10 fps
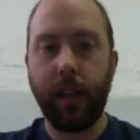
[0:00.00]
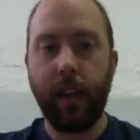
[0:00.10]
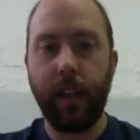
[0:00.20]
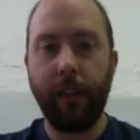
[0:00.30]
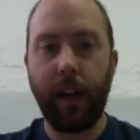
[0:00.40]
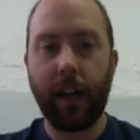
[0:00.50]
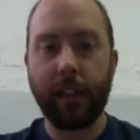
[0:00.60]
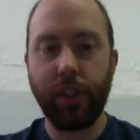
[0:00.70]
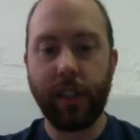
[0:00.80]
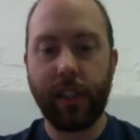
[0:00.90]
If
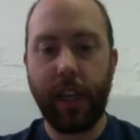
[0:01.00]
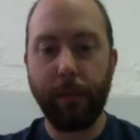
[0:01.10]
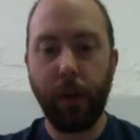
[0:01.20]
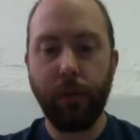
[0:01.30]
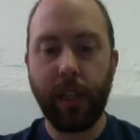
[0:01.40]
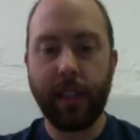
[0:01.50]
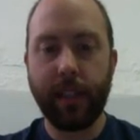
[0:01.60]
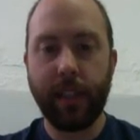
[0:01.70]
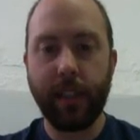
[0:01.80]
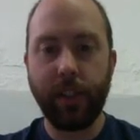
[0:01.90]
oxygen has 8
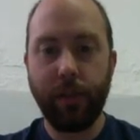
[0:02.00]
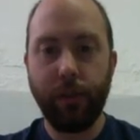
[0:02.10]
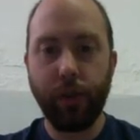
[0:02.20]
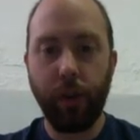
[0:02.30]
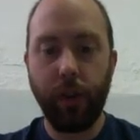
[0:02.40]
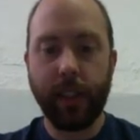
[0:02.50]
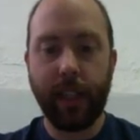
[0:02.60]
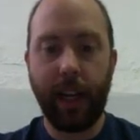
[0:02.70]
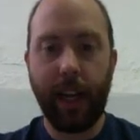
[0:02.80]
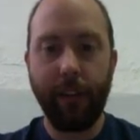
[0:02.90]
protons and it's neutral, it's
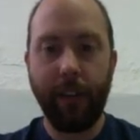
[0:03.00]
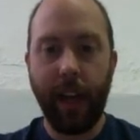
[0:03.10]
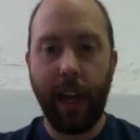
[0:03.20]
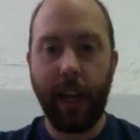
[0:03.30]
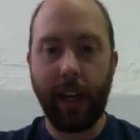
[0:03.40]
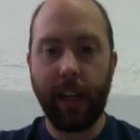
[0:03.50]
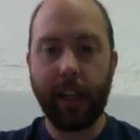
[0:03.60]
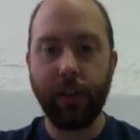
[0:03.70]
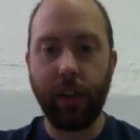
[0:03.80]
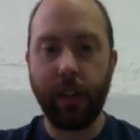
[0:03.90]
gotta have 8
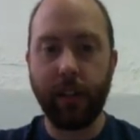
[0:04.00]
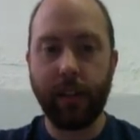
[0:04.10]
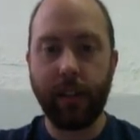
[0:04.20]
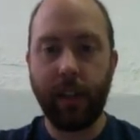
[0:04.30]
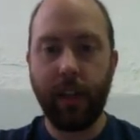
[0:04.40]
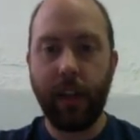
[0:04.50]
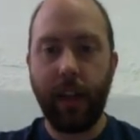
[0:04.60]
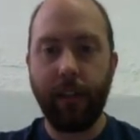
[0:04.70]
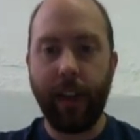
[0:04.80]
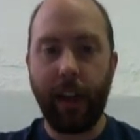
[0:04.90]
electrons.
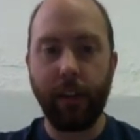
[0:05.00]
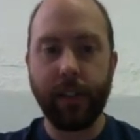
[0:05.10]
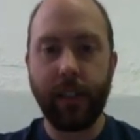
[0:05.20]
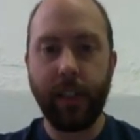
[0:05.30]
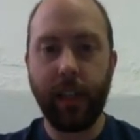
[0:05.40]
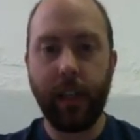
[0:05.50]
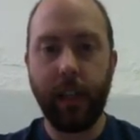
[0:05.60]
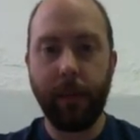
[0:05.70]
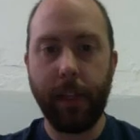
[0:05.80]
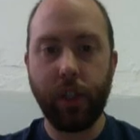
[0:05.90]
If
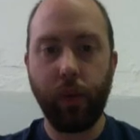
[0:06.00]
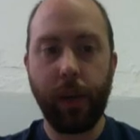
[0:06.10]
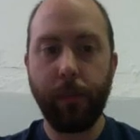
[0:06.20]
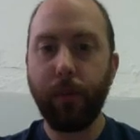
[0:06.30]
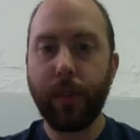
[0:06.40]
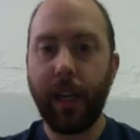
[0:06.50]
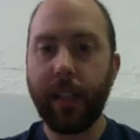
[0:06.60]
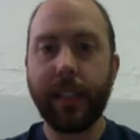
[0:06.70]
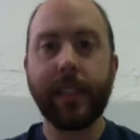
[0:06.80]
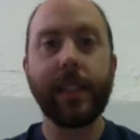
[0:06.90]
calcium has 20
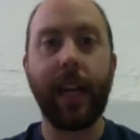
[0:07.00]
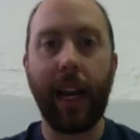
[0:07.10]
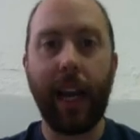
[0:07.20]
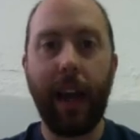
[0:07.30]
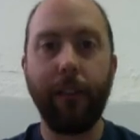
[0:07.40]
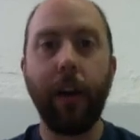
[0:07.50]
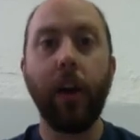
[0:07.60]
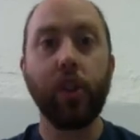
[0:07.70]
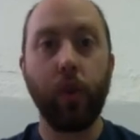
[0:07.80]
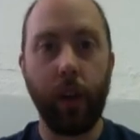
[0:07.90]
protons, it's gotta have
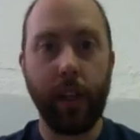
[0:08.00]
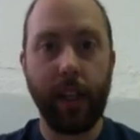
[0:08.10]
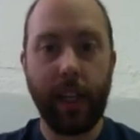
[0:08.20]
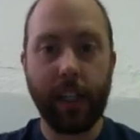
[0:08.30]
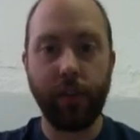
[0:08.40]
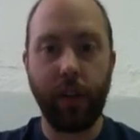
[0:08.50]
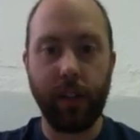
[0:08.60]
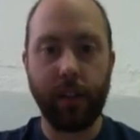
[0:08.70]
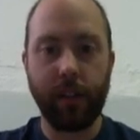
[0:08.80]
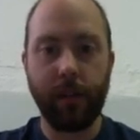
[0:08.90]
20
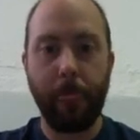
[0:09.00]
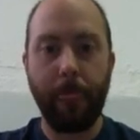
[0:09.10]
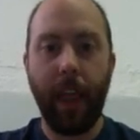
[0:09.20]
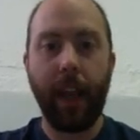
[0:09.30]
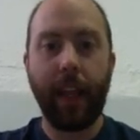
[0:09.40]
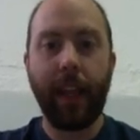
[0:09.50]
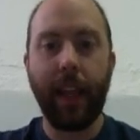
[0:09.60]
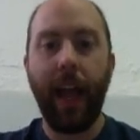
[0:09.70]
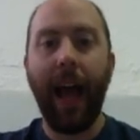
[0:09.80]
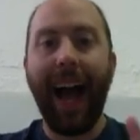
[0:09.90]
electrons. And
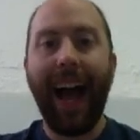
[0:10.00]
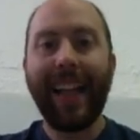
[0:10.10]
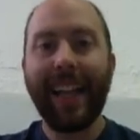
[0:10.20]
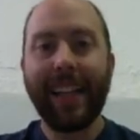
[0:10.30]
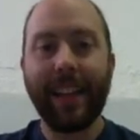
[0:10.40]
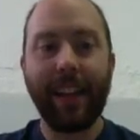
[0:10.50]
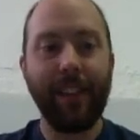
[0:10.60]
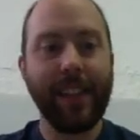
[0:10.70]
again, I like to think of